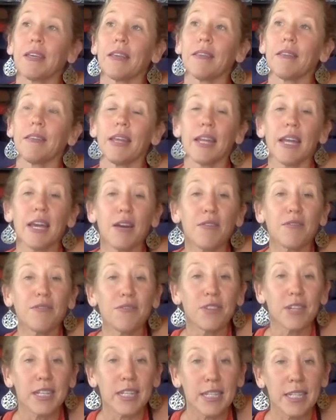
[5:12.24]
then our
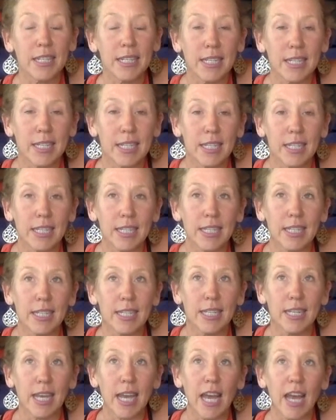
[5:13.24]
feet
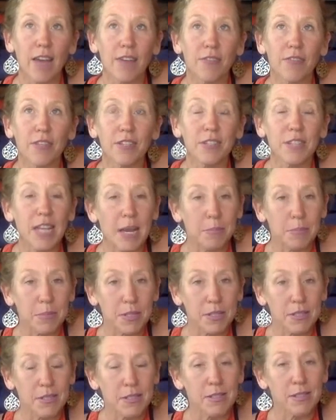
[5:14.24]
have
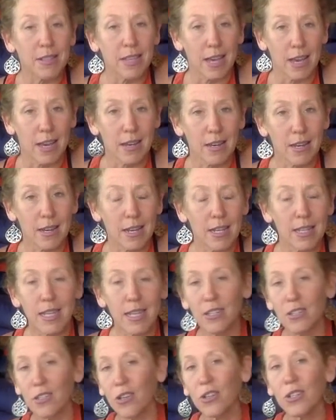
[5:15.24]
adapted to that and they
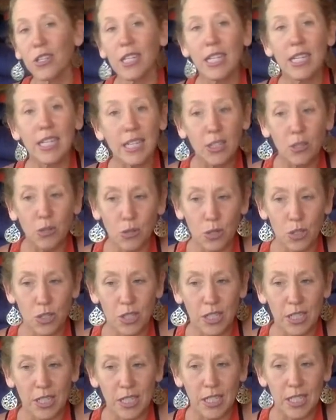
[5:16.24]
don't need
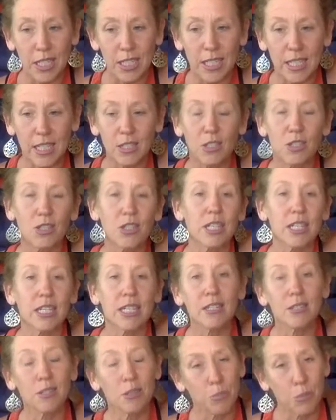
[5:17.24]
cushioning and they don't
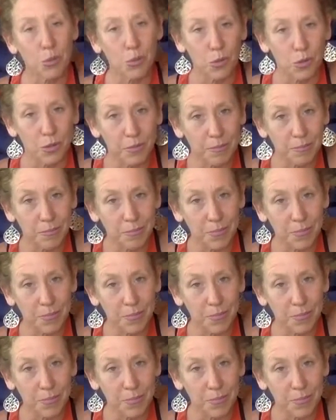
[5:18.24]
need support.